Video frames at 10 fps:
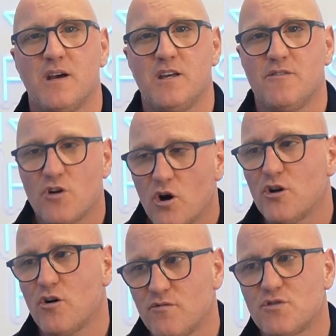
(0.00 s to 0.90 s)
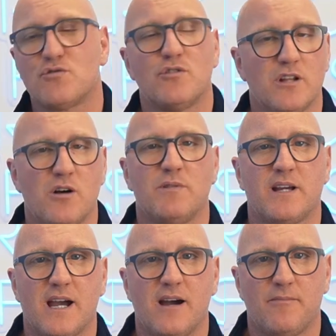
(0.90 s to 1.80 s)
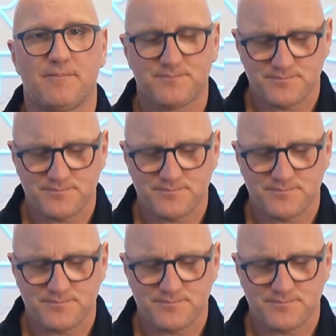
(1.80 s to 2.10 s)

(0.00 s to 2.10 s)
You've got an overdrawn loan account.